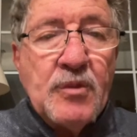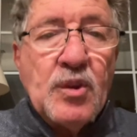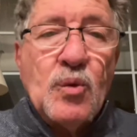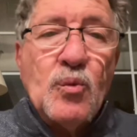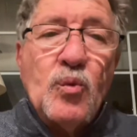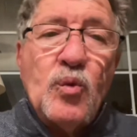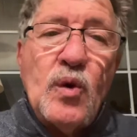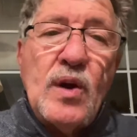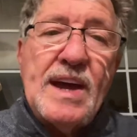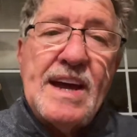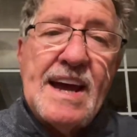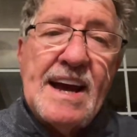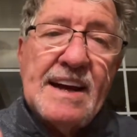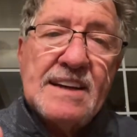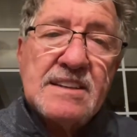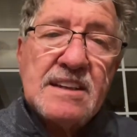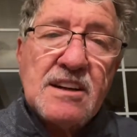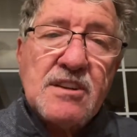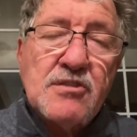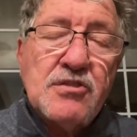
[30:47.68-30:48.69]
We
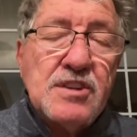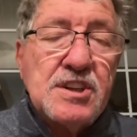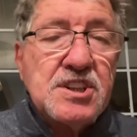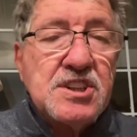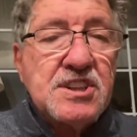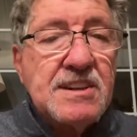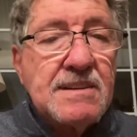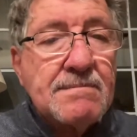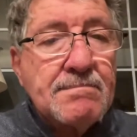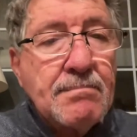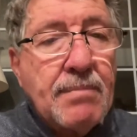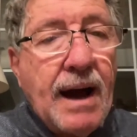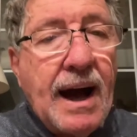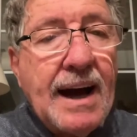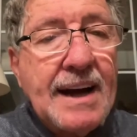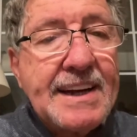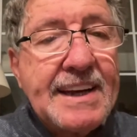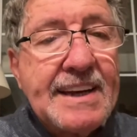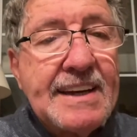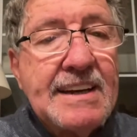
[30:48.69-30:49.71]
as a Christian
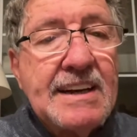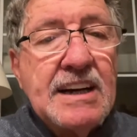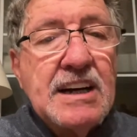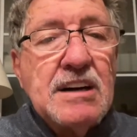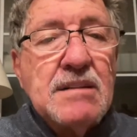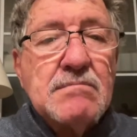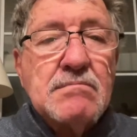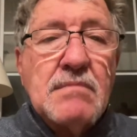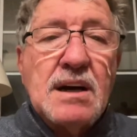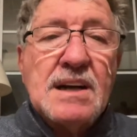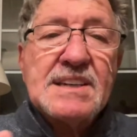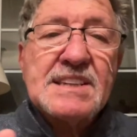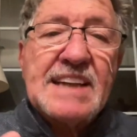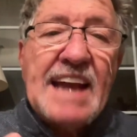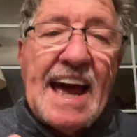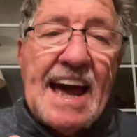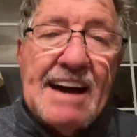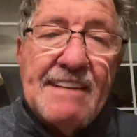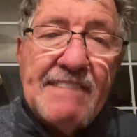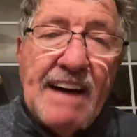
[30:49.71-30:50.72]
body must
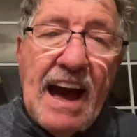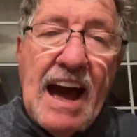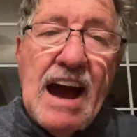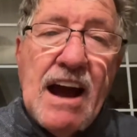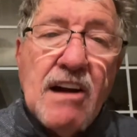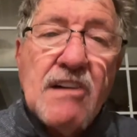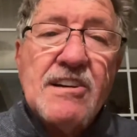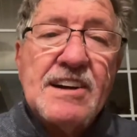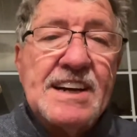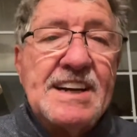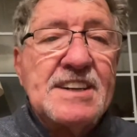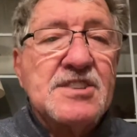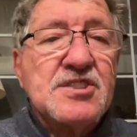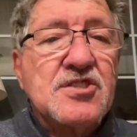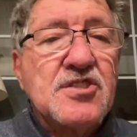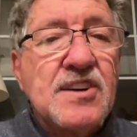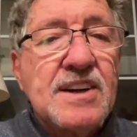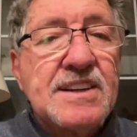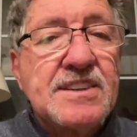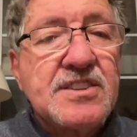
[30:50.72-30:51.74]
have our
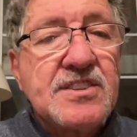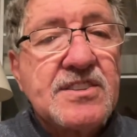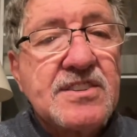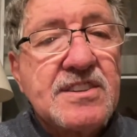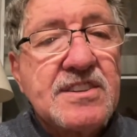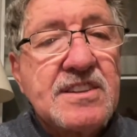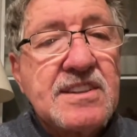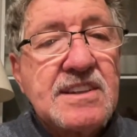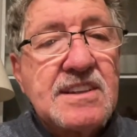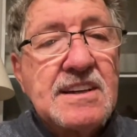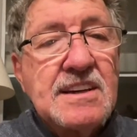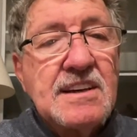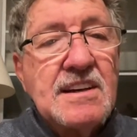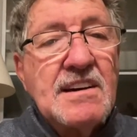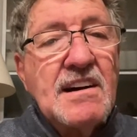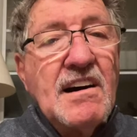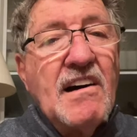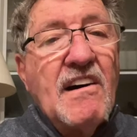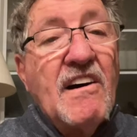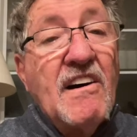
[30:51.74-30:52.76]
interests
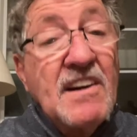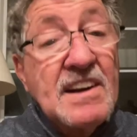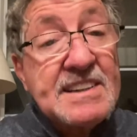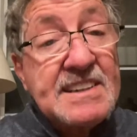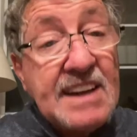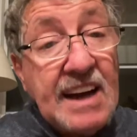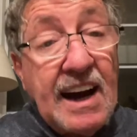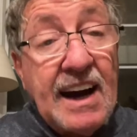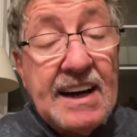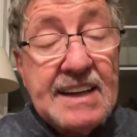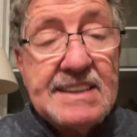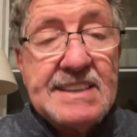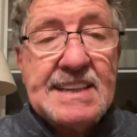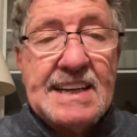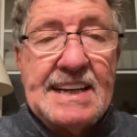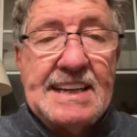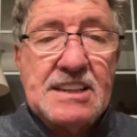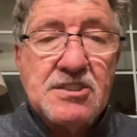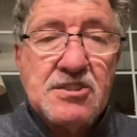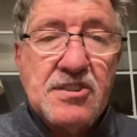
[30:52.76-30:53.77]
on God's
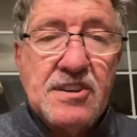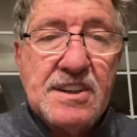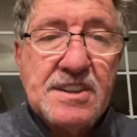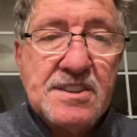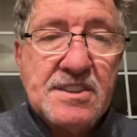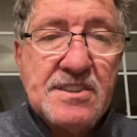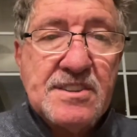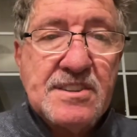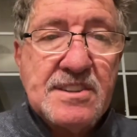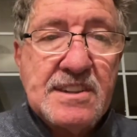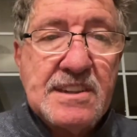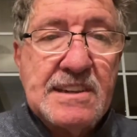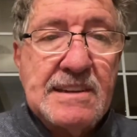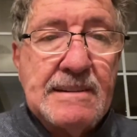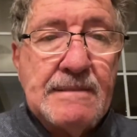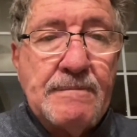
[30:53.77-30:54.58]
interests.